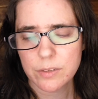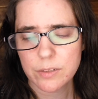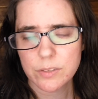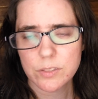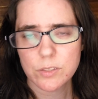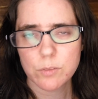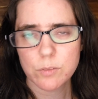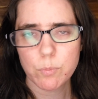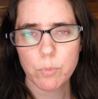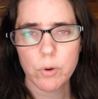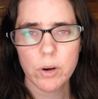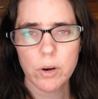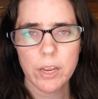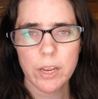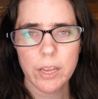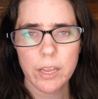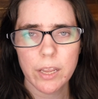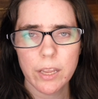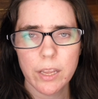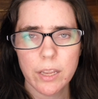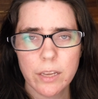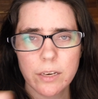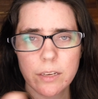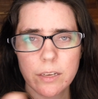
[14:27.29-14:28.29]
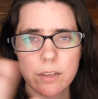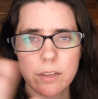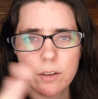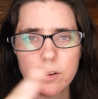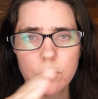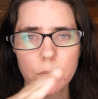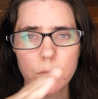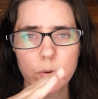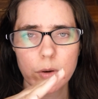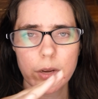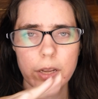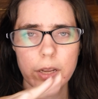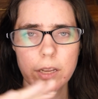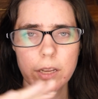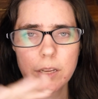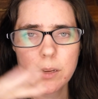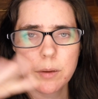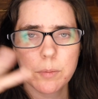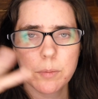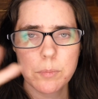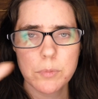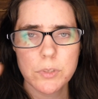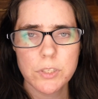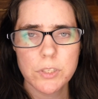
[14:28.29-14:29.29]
Spread the cream